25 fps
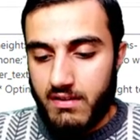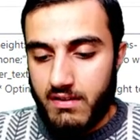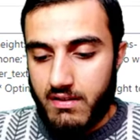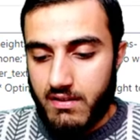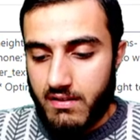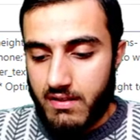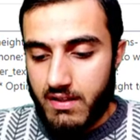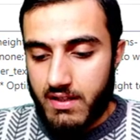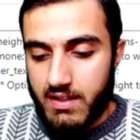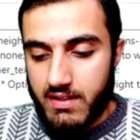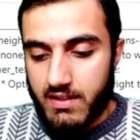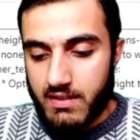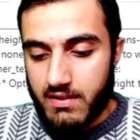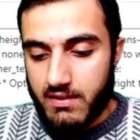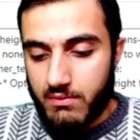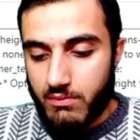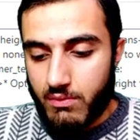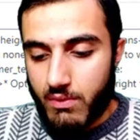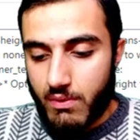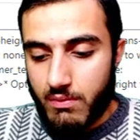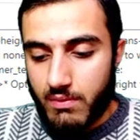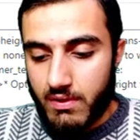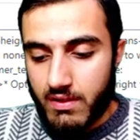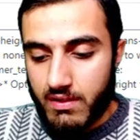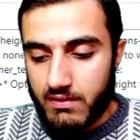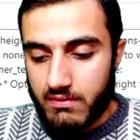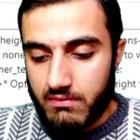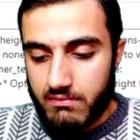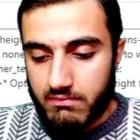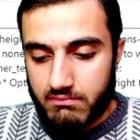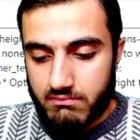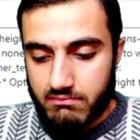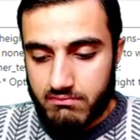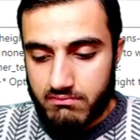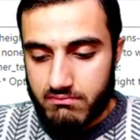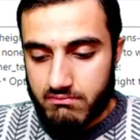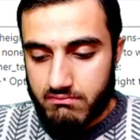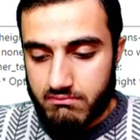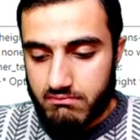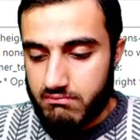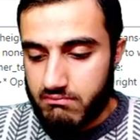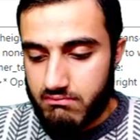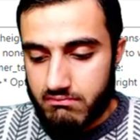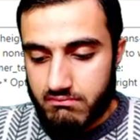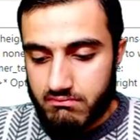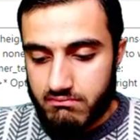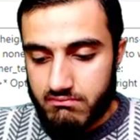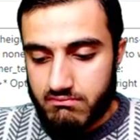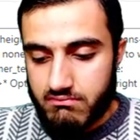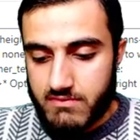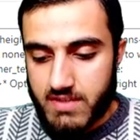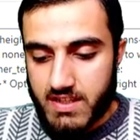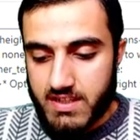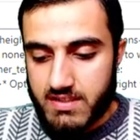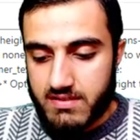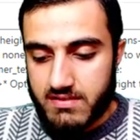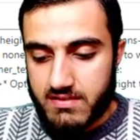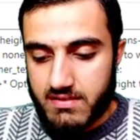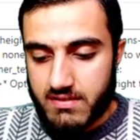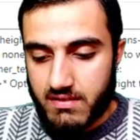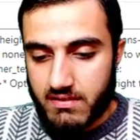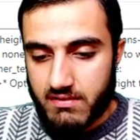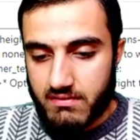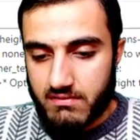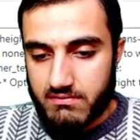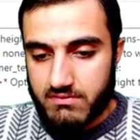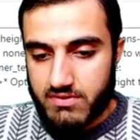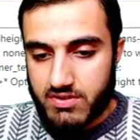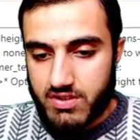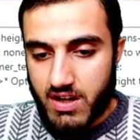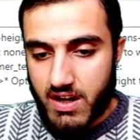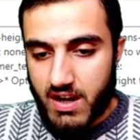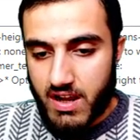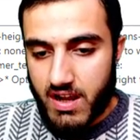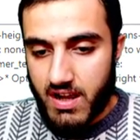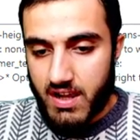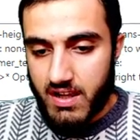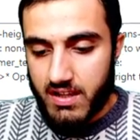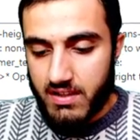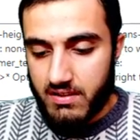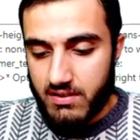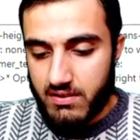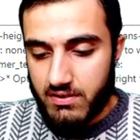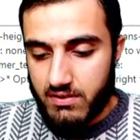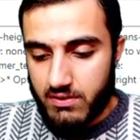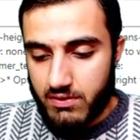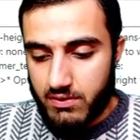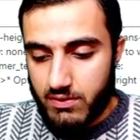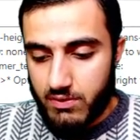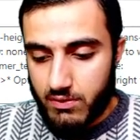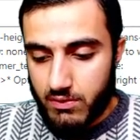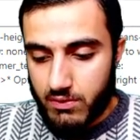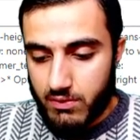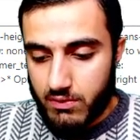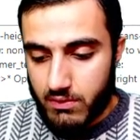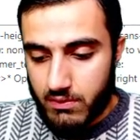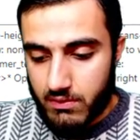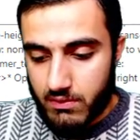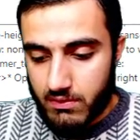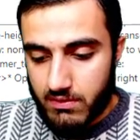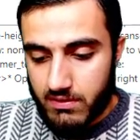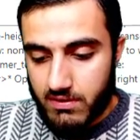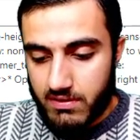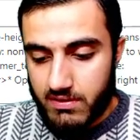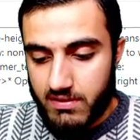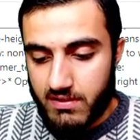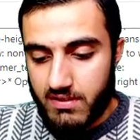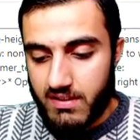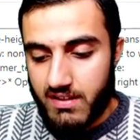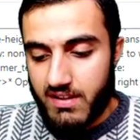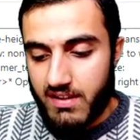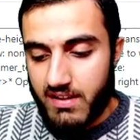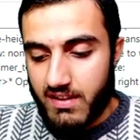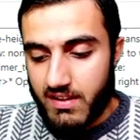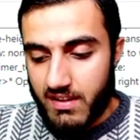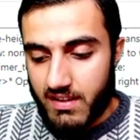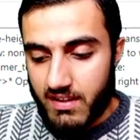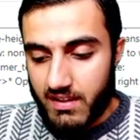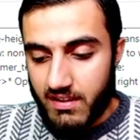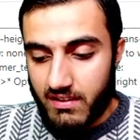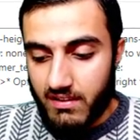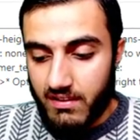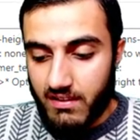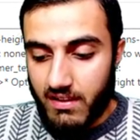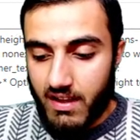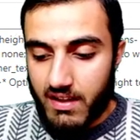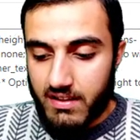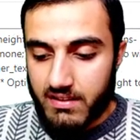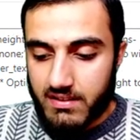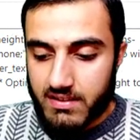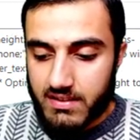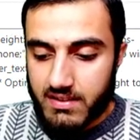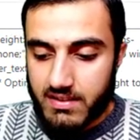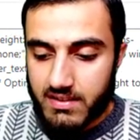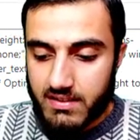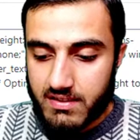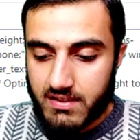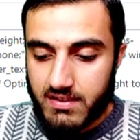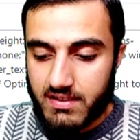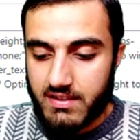Uh, here we will just try your luck,